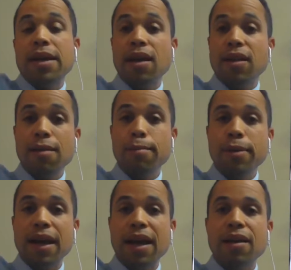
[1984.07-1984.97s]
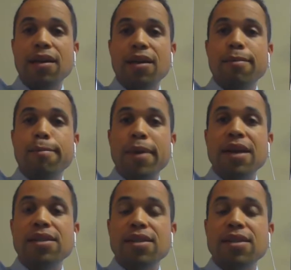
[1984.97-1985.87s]
a penile implant,
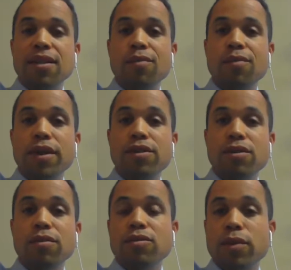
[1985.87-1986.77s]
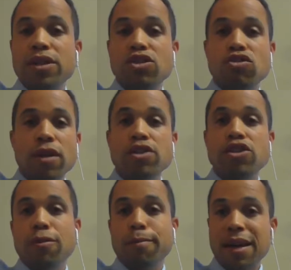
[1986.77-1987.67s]
basically what we do is we
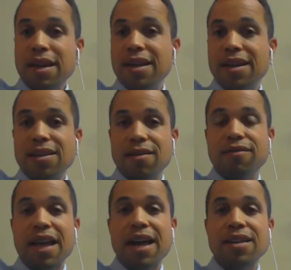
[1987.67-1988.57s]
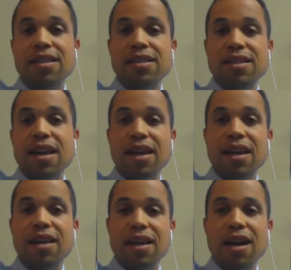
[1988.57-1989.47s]
stretch your penis in a flaccid
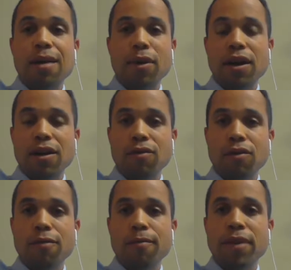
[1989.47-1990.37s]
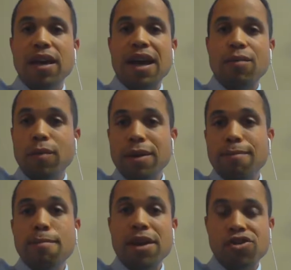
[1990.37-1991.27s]
state in the operating room
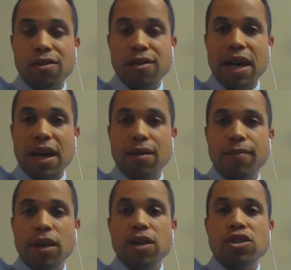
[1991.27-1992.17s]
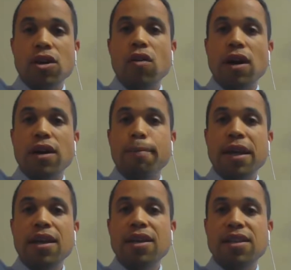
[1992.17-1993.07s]
and we measure that. So
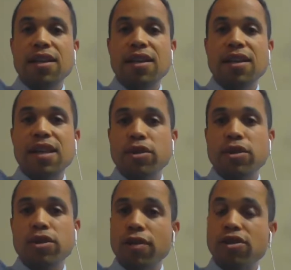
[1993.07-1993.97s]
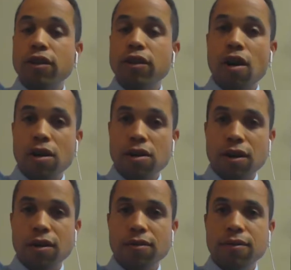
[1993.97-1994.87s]
a penis that is able to stretch
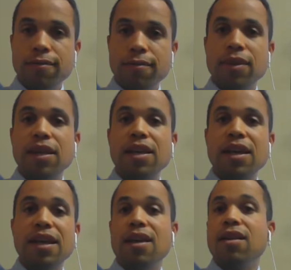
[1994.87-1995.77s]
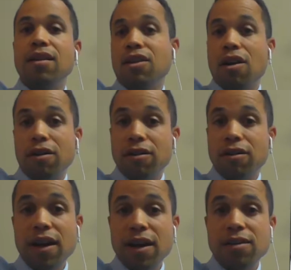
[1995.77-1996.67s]
longer can get a
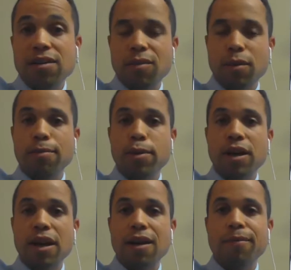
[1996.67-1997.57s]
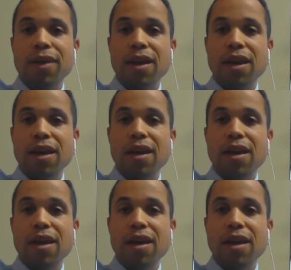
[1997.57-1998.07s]
longer device that we can put in.